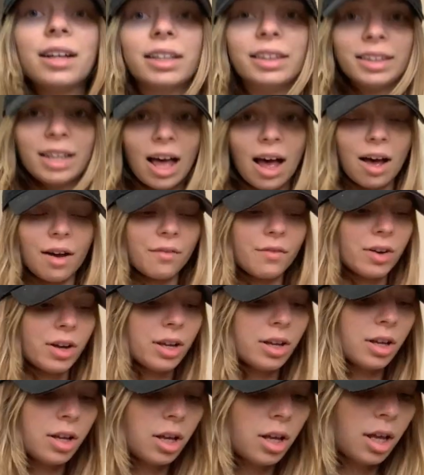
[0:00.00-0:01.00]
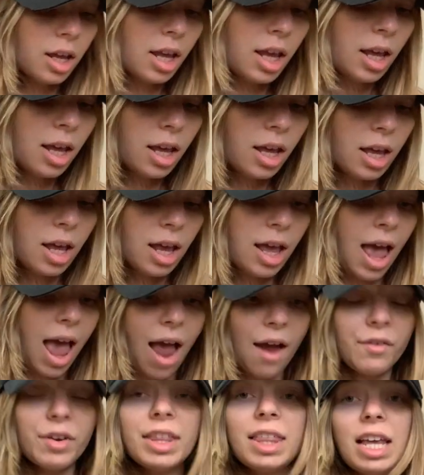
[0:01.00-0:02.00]
love
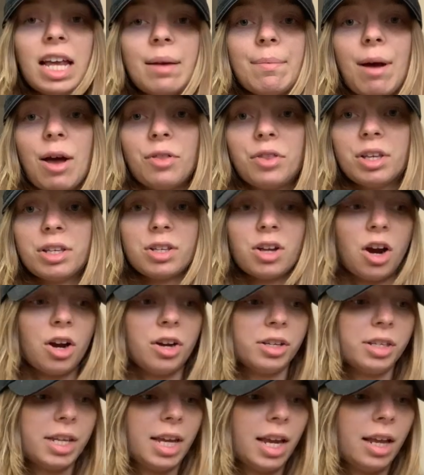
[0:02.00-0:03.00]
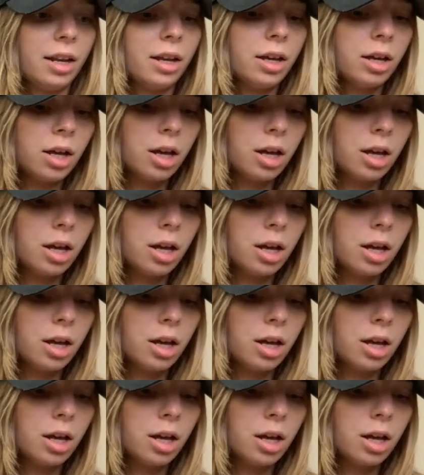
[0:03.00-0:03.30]
everything about this car seat.